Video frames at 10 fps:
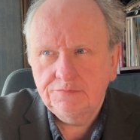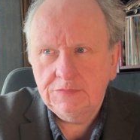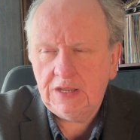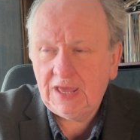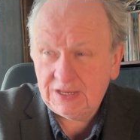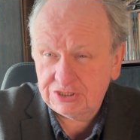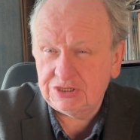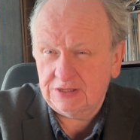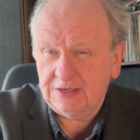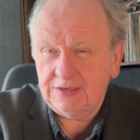and
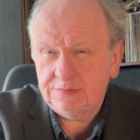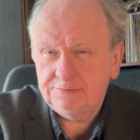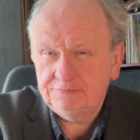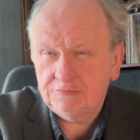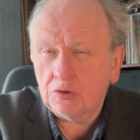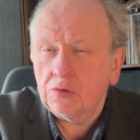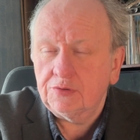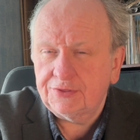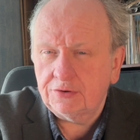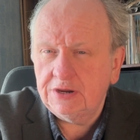actually, all
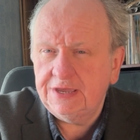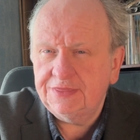three